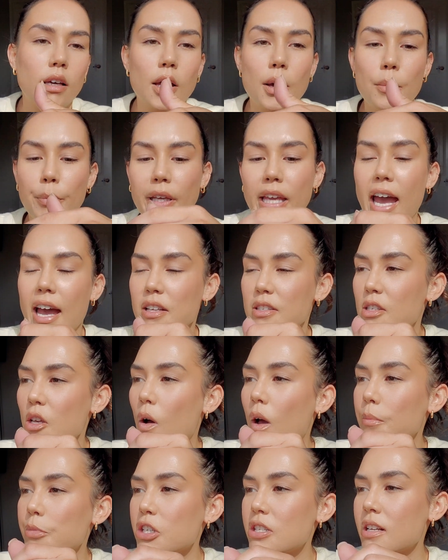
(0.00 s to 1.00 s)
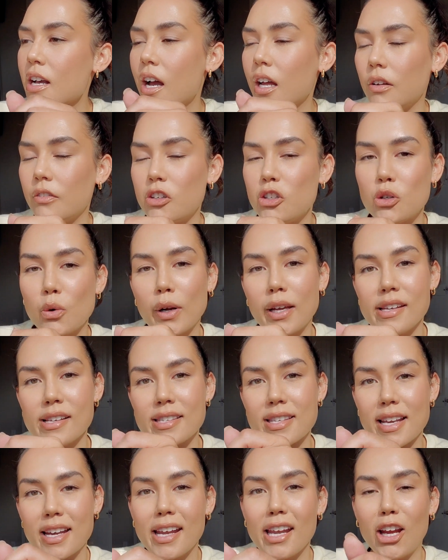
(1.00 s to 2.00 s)
But yeah, so I'm just kind of enjoying
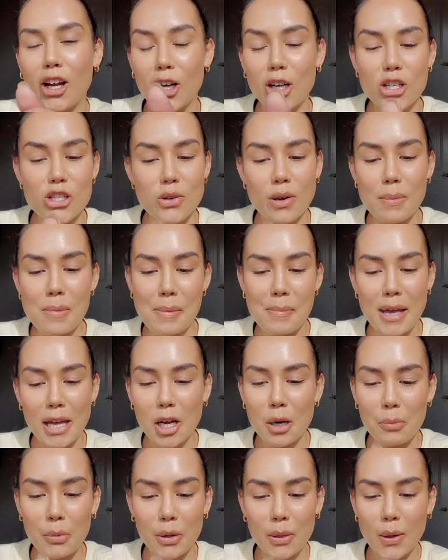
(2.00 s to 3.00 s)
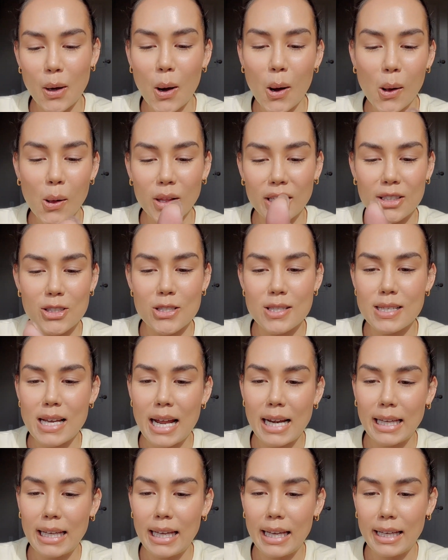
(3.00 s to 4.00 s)
sitting here and doing my makeup with y'all and just
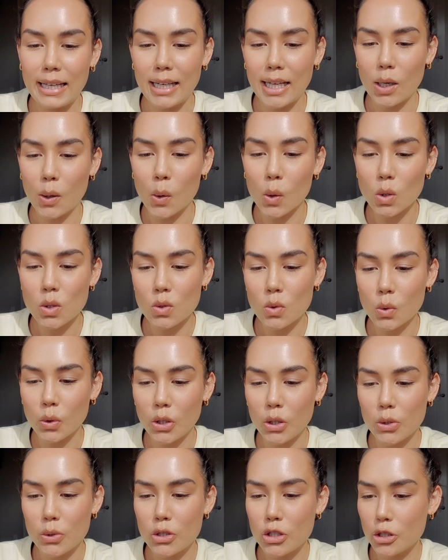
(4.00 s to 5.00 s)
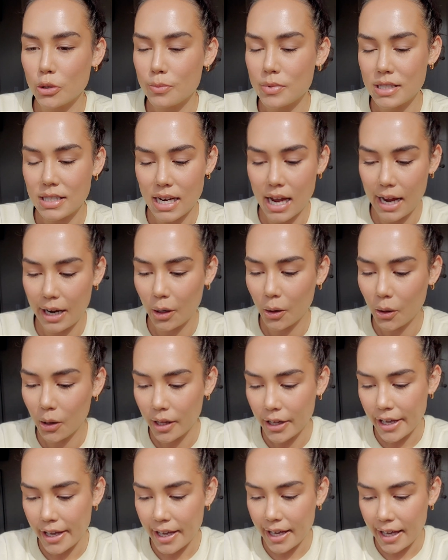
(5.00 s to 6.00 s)
kind of kicking it old school YouTube style
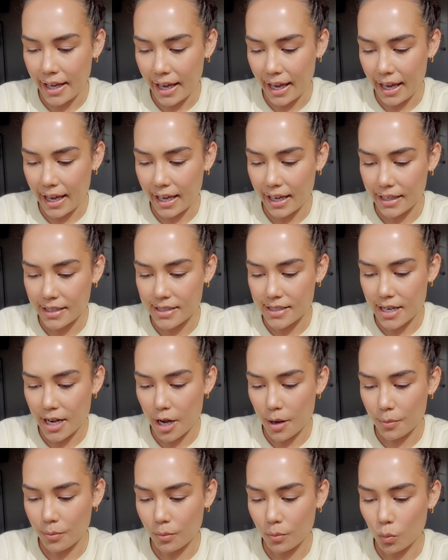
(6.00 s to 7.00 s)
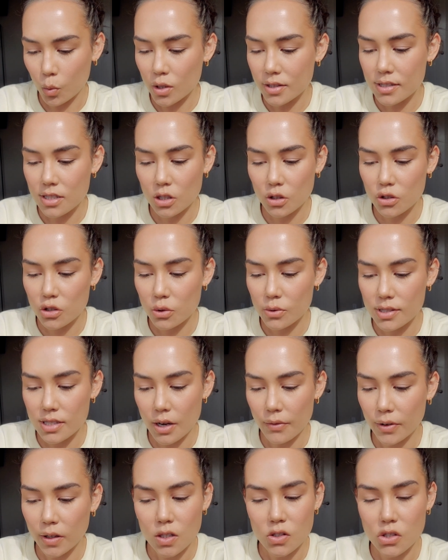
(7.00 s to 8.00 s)
and um, we'll still do
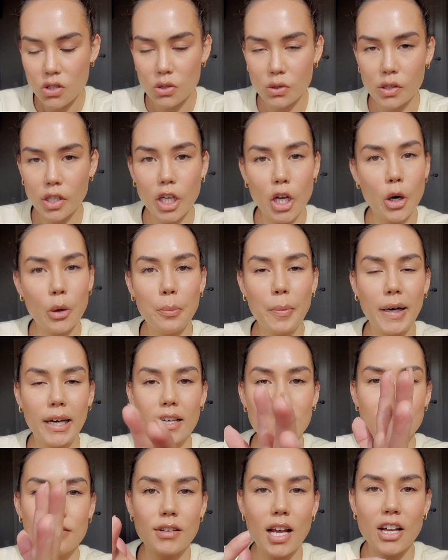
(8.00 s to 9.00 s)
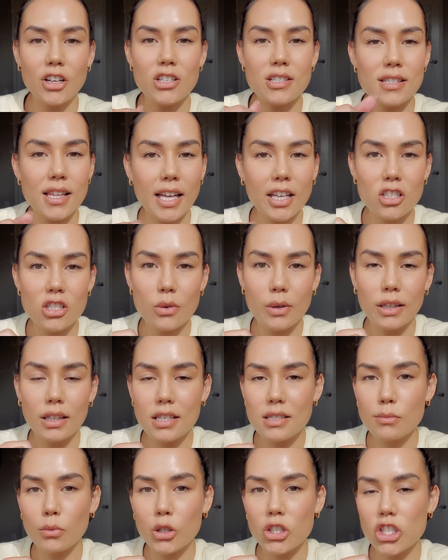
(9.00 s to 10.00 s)
stuff in the studio, but I just like doing
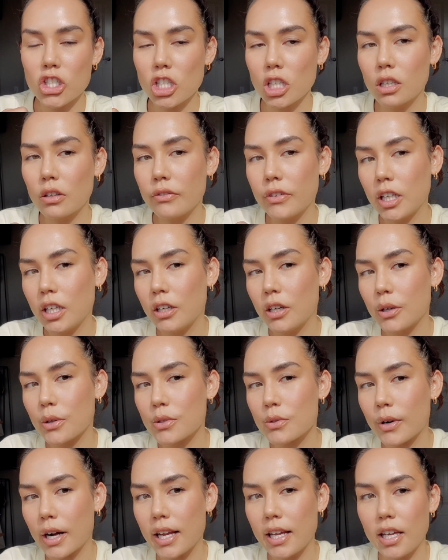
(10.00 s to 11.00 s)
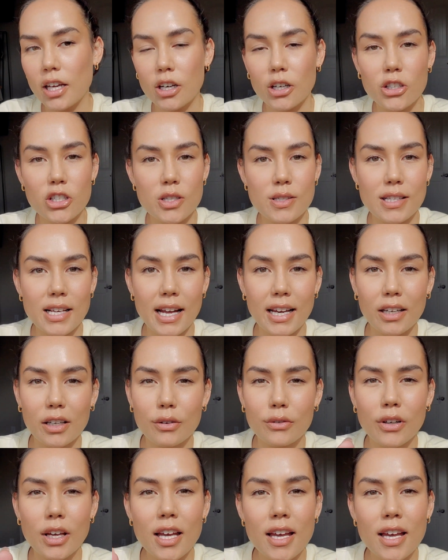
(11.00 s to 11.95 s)
these more chill videos right here, just kind of,